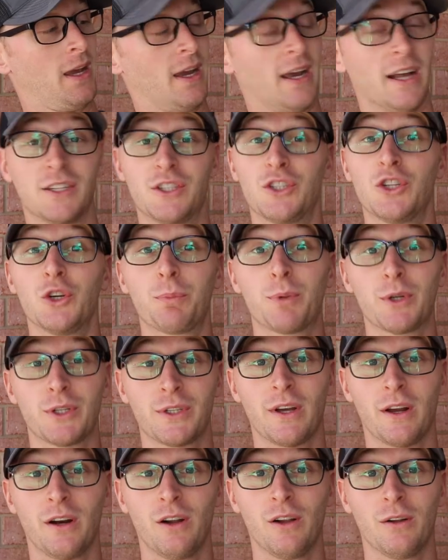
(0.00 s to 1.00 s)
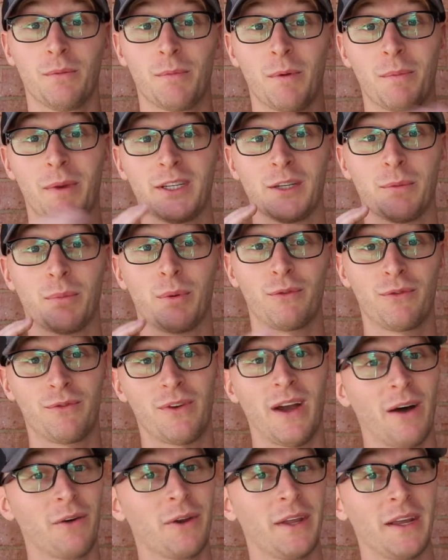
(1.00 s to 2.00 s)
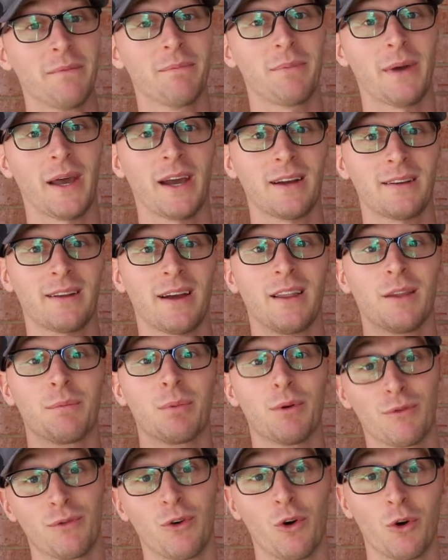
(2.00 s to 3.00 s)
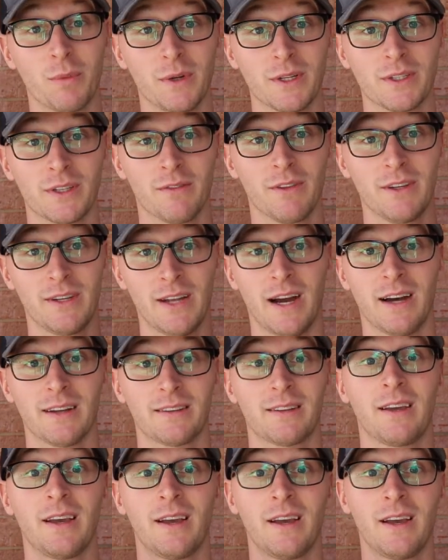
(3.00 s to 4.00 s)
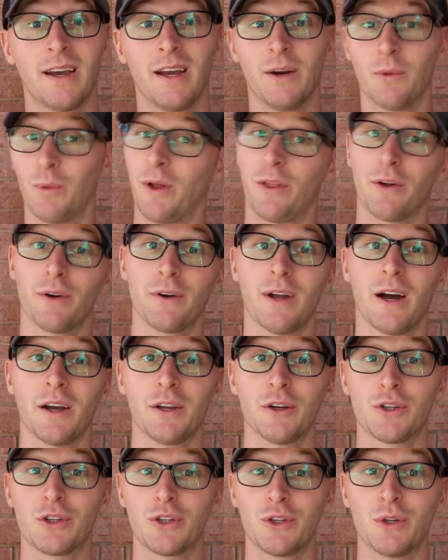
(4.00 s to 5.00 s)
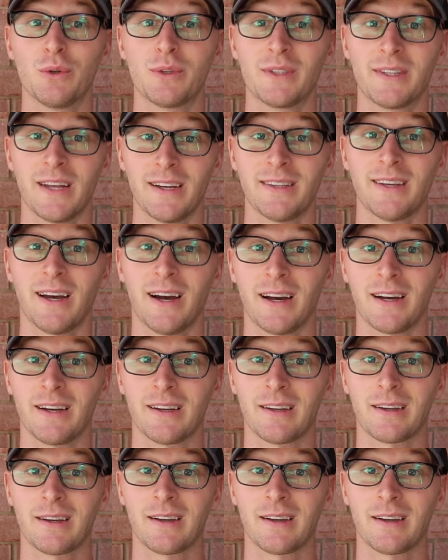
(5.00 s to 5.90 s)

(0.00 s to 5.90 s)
It's super subtle, but makes a profound impact on the performance of the knot and whether or not your shoes stay tied.